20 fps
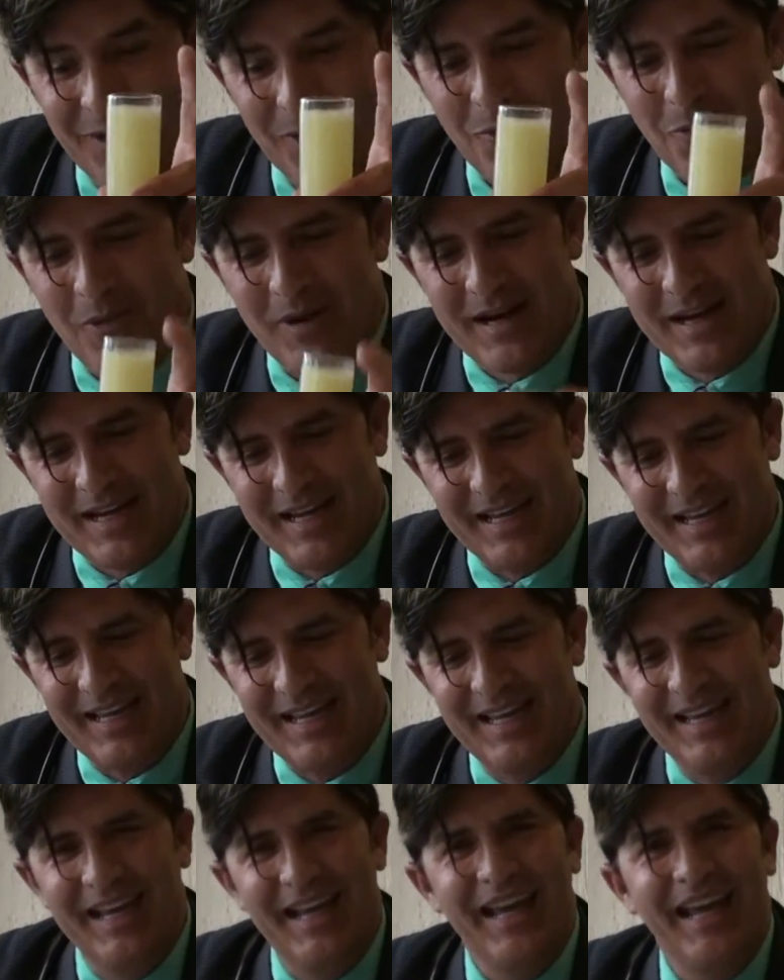Why?
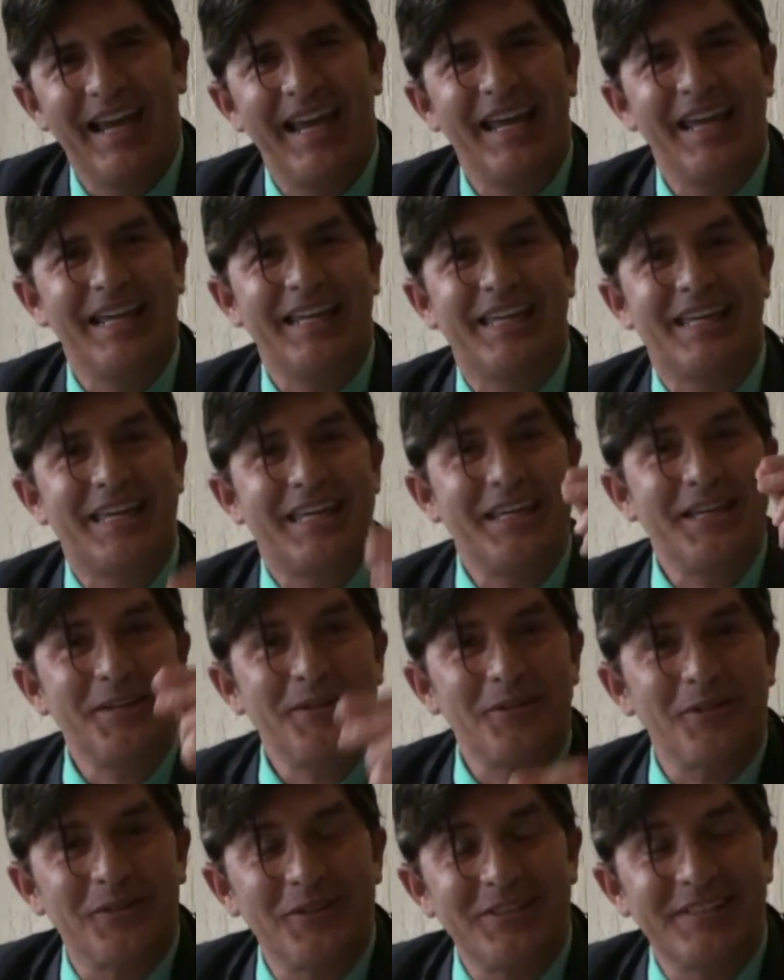It
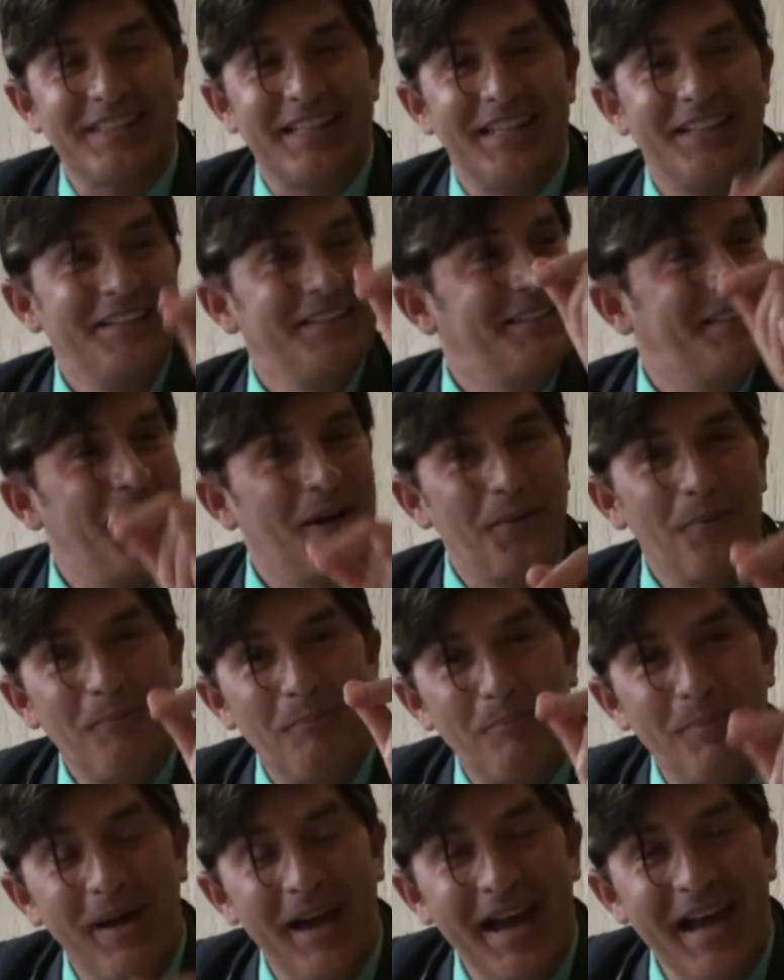kills the
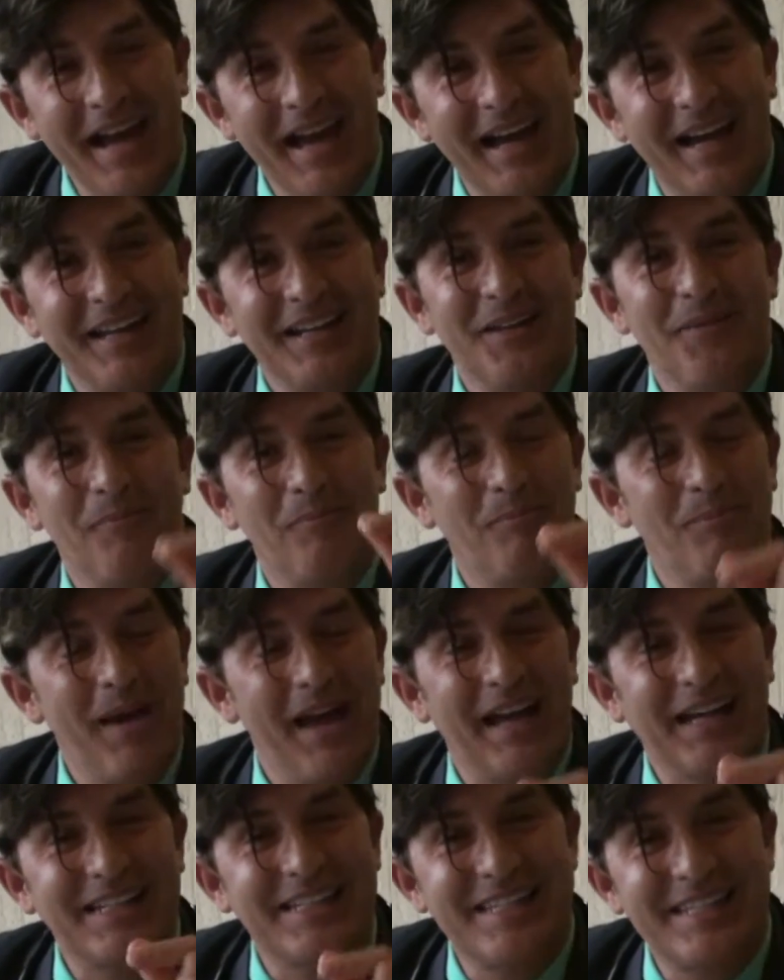bad
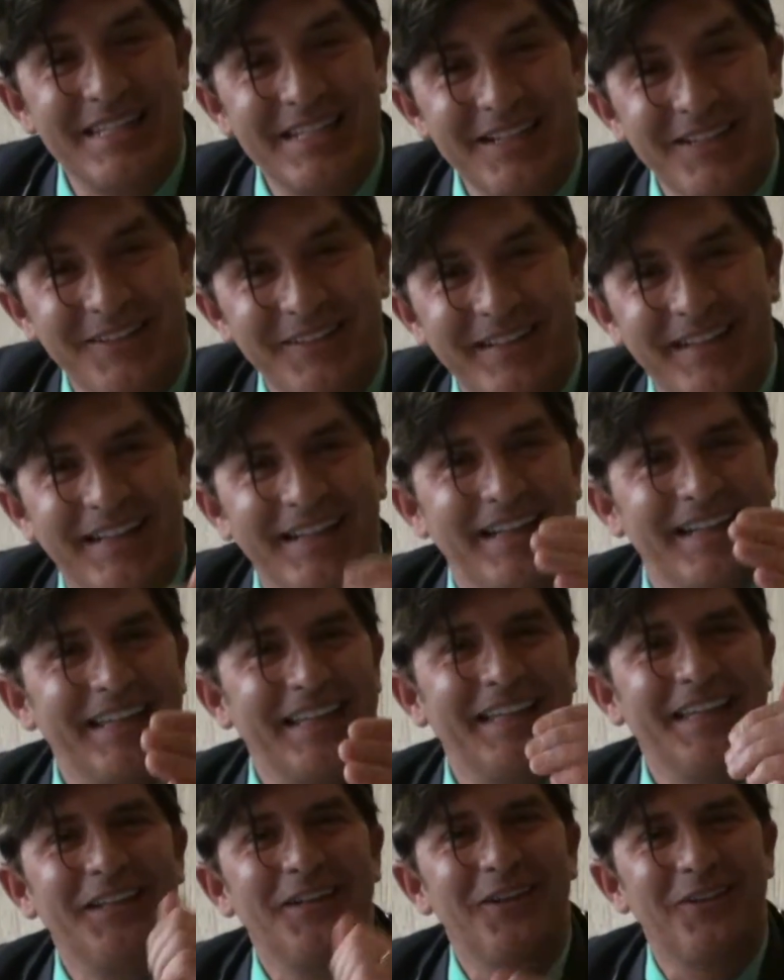bacteria
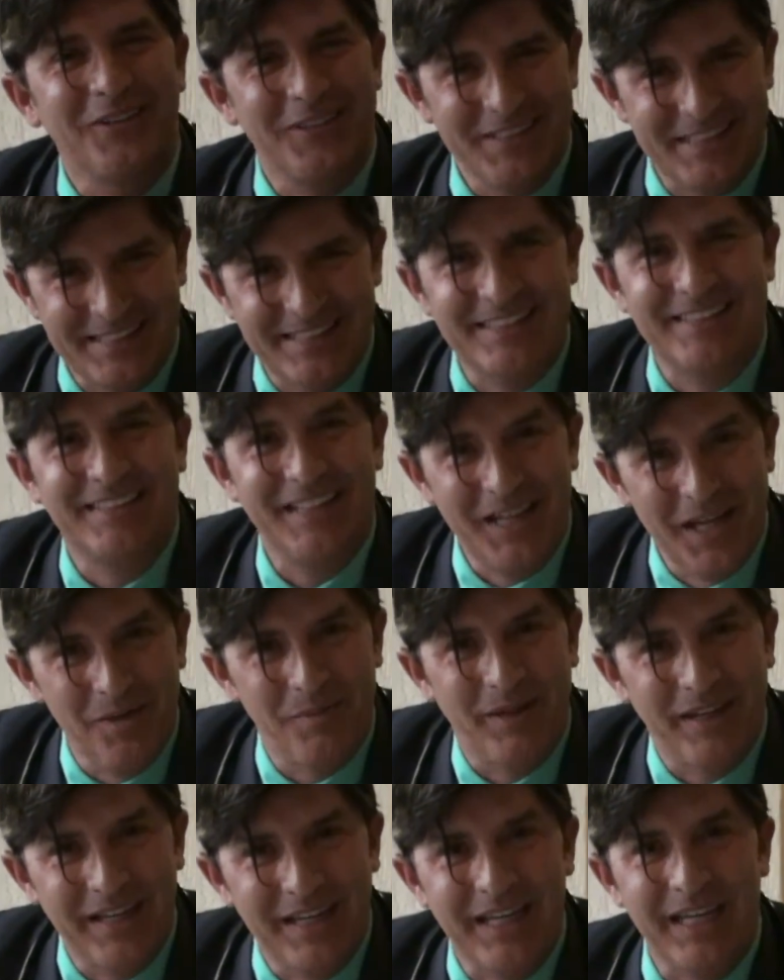in your
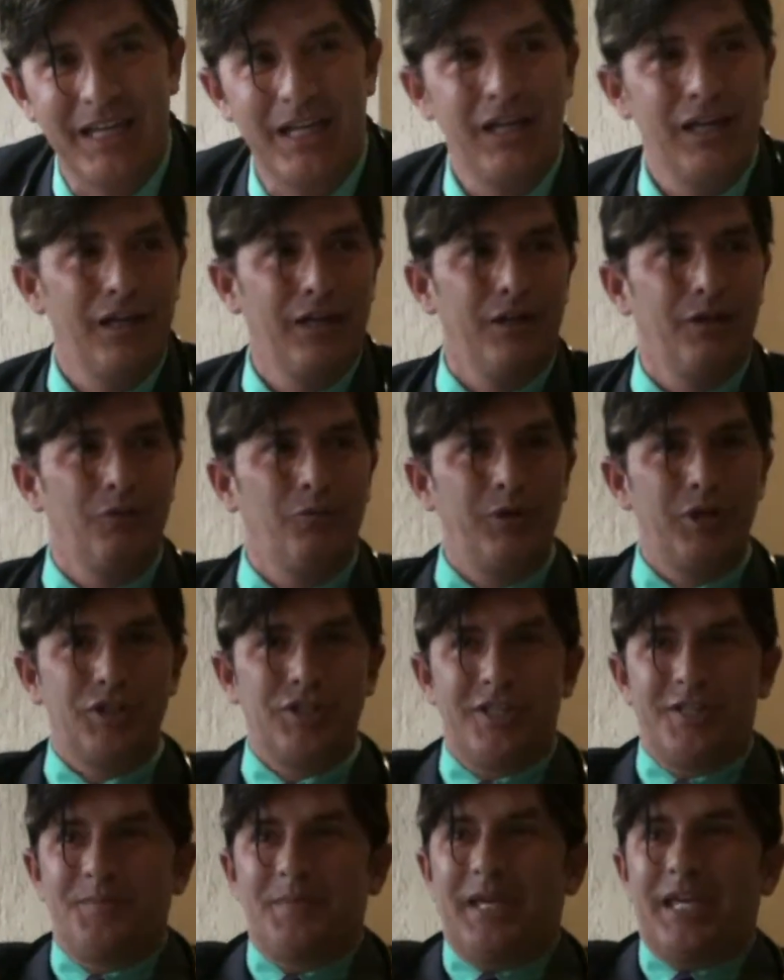stomach,
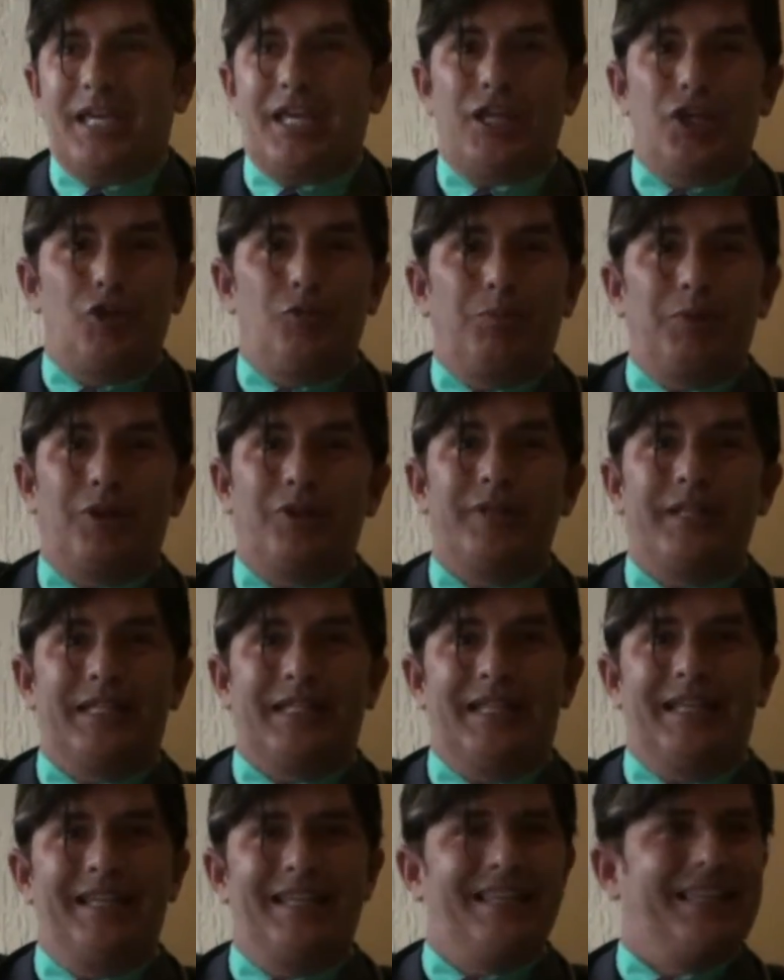which is making you bloated.